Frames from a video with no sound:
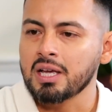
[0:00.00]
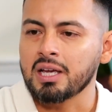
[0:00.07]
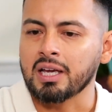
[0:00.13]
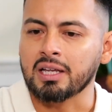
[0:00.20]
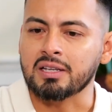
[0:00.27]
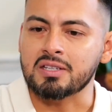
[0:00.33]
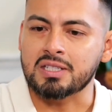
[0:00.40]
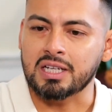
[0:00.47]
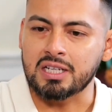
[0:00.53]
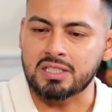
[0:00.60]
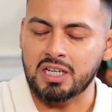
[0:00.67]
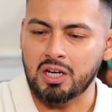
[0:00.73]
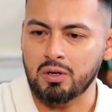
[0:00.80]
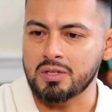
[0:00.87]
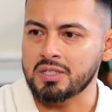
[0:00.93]
And the
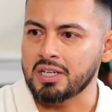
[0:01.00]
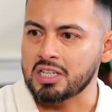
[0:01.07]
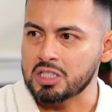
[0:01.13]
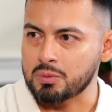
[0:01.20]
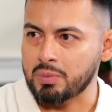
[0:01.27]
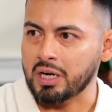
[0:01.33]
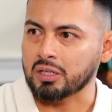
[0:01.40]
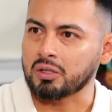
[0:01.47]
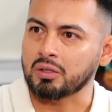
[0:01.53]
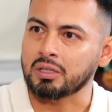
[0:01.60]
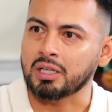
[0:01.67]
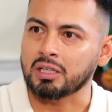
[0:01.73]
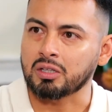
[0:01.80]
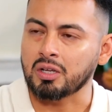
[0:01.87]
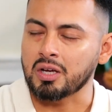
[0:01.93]
sanitarian is an inspector
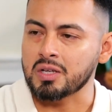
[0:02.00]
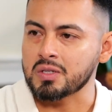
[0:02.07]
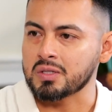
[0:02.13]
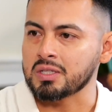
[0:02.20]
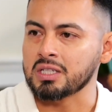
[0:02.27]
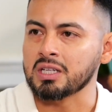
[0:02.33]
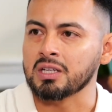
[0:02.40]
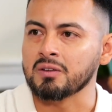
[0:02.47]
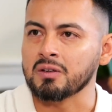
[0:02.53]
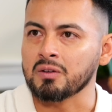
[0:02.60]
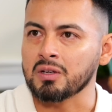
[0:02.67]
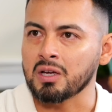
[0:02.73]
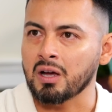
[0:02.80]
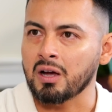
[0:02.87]
that does the